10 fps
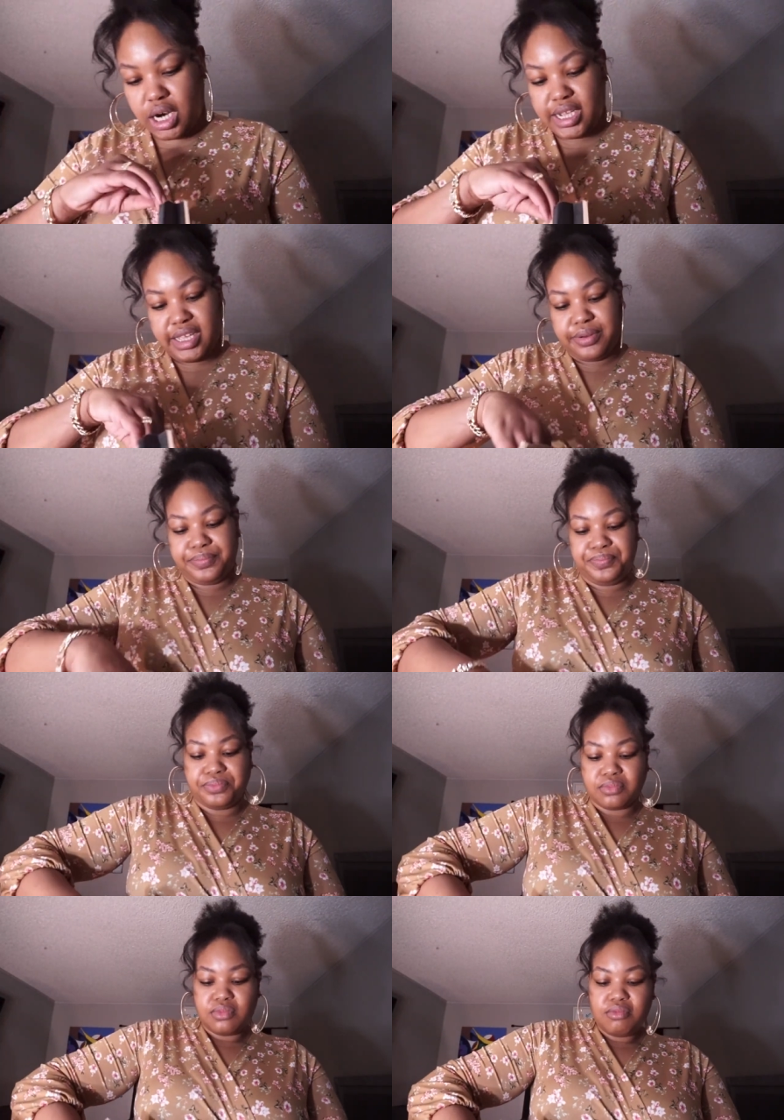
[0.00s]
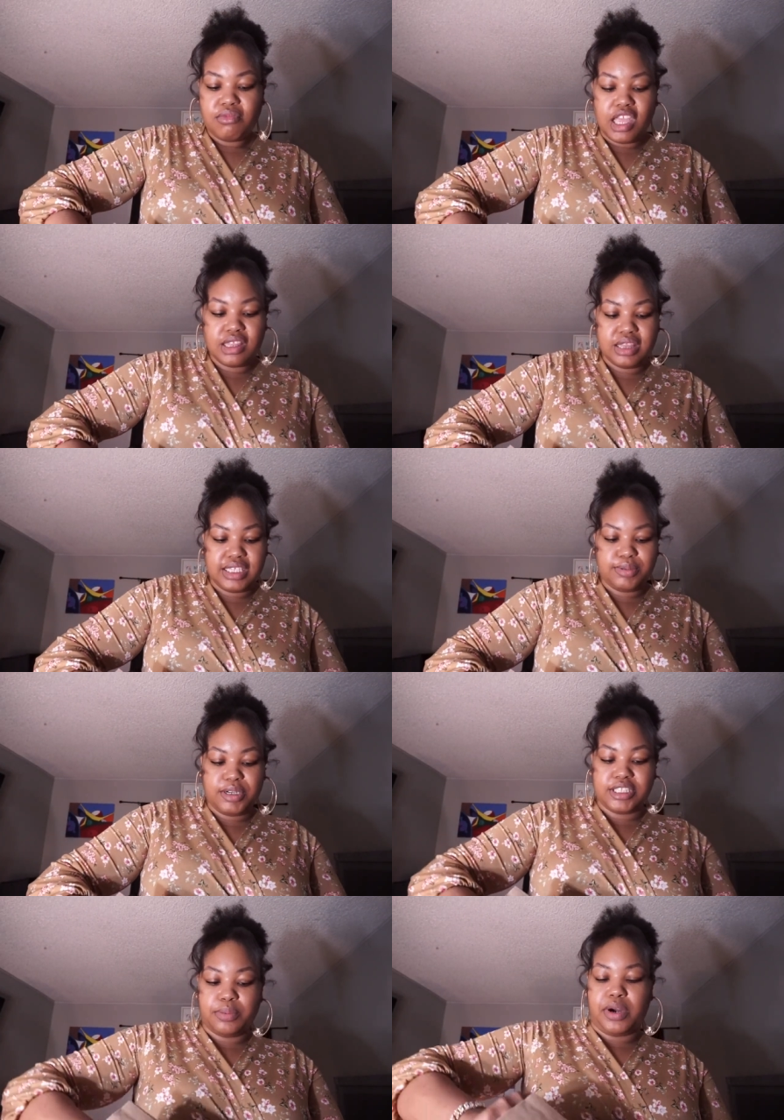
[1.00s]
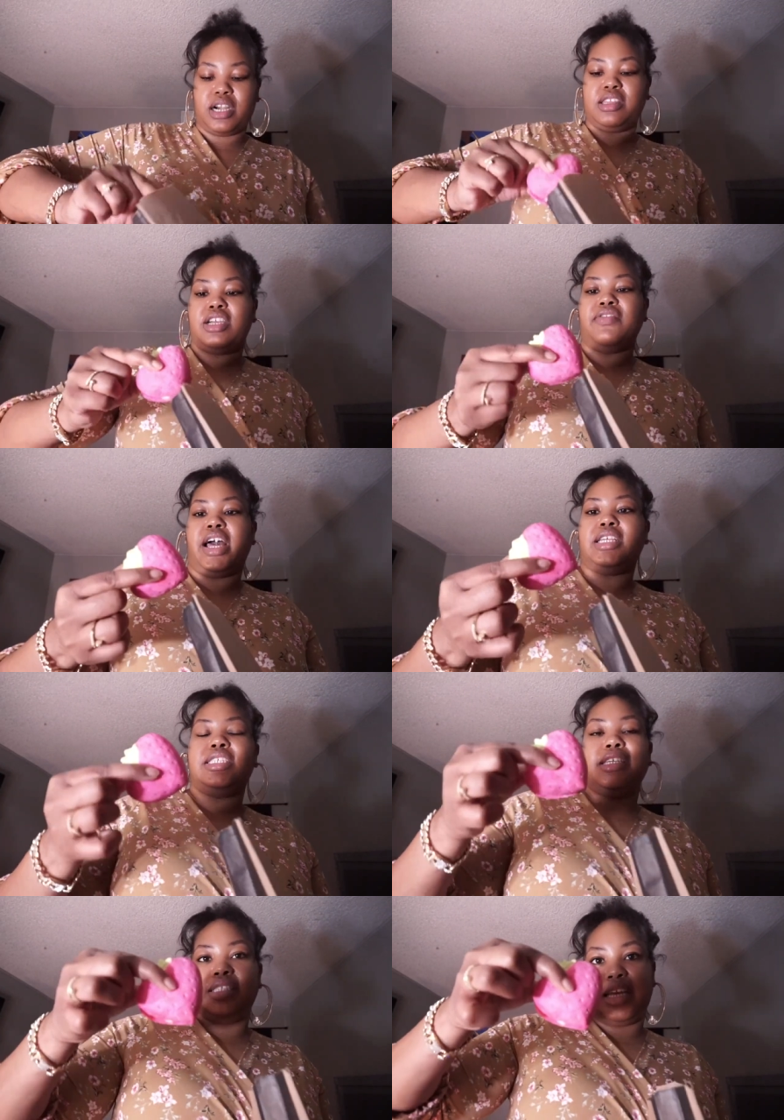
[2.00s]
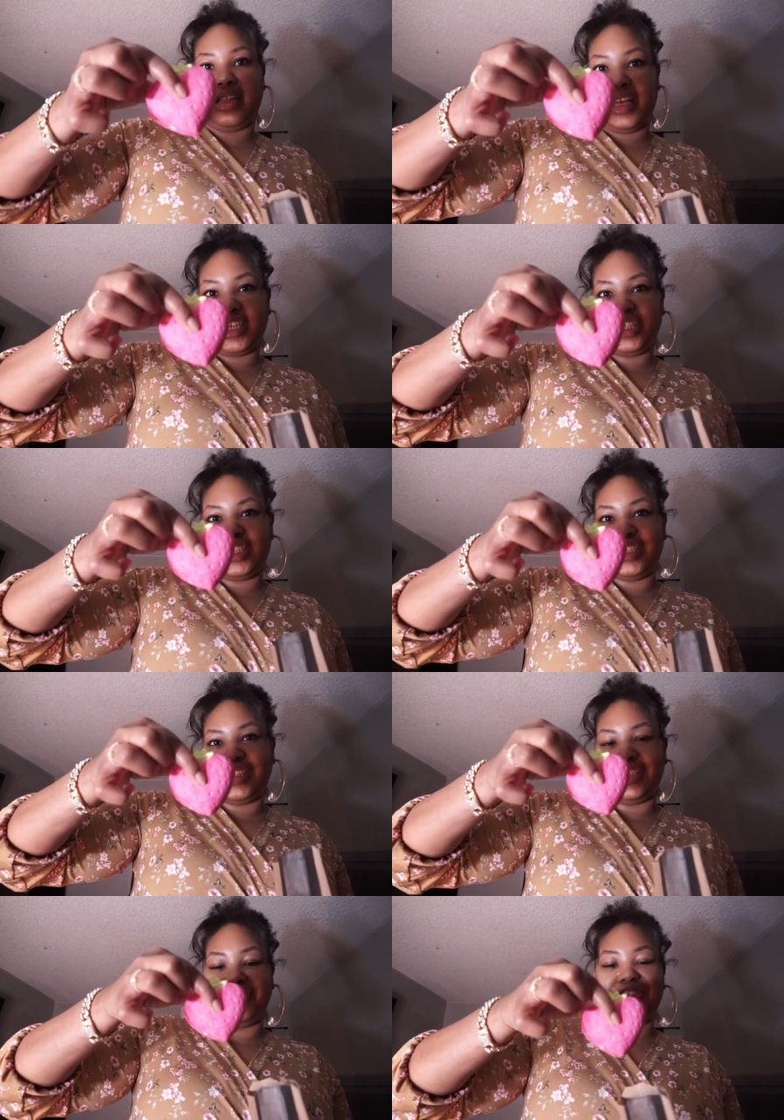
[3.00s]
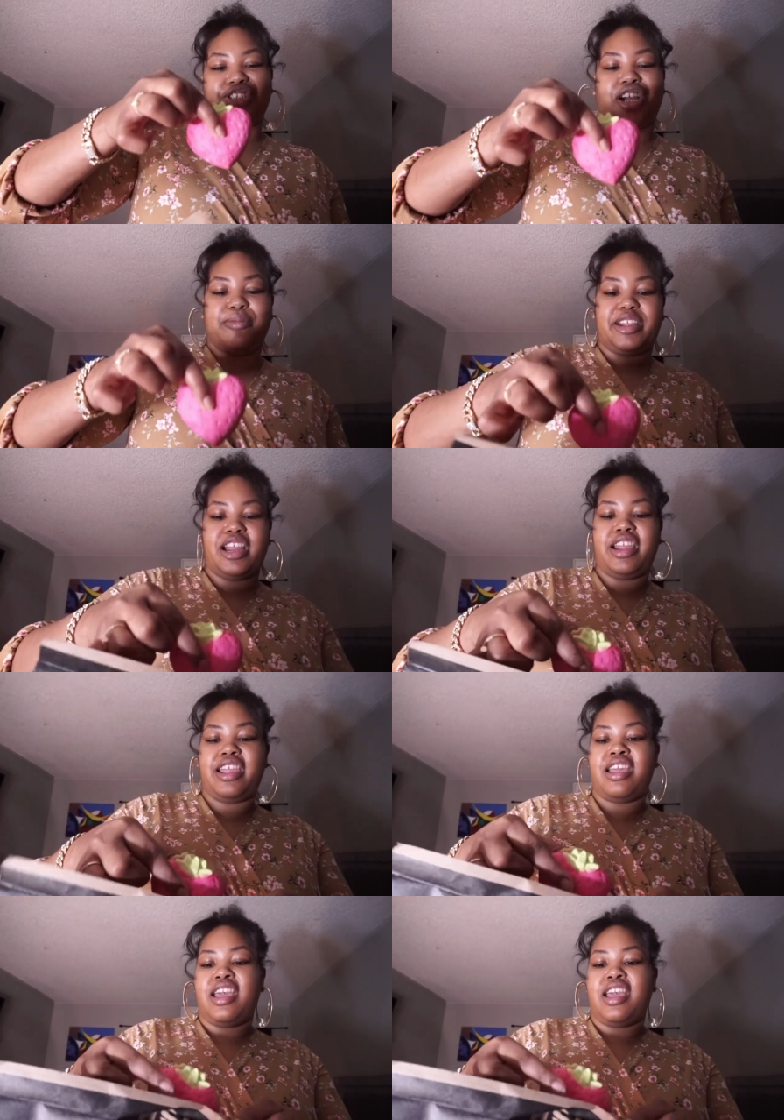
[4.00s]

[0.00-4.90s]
on it. And then this one is a part of their Valentine's Day collection. It's a little strawberry.